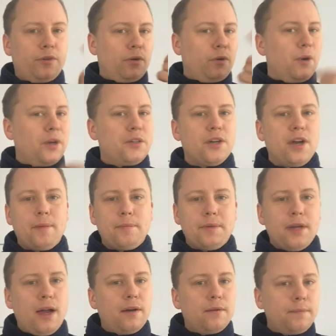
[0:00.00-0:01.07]
going top
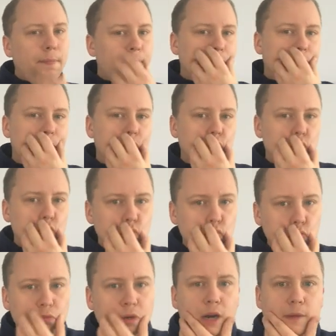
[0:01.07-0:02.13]
down,
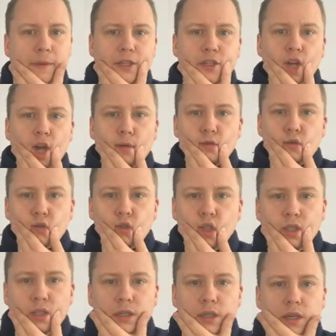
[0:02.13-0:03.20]
what are my chops
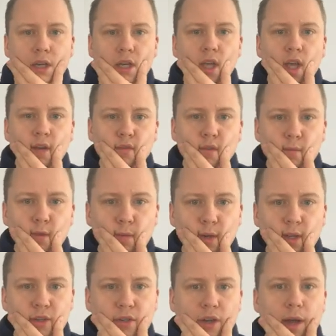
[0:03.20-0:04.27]
doing? And for me, my
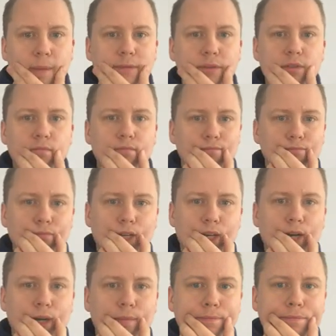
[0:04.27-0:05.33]
chops
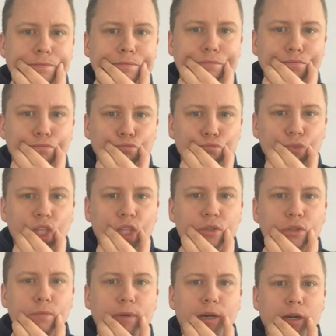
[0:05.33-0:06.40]
needed
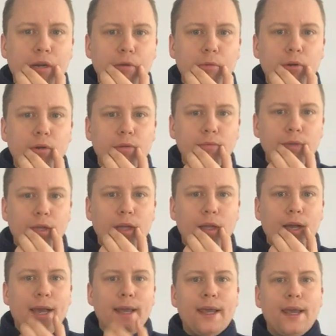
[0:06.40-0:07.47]
to pucker more.
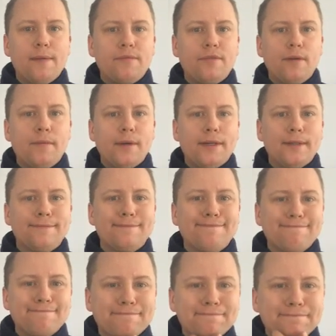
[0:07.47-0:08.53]
I came from a
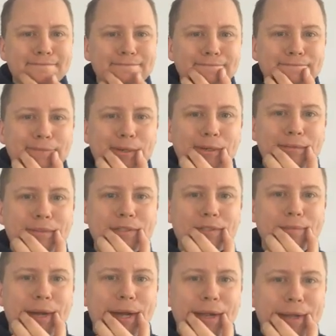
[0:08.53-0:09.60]
more of a
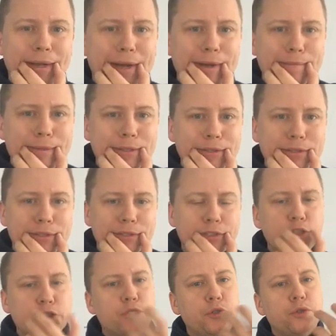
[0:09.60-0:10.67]
smiling embouchure
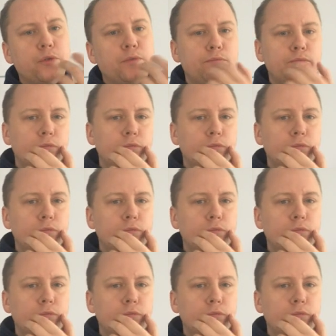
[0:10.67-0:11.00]
to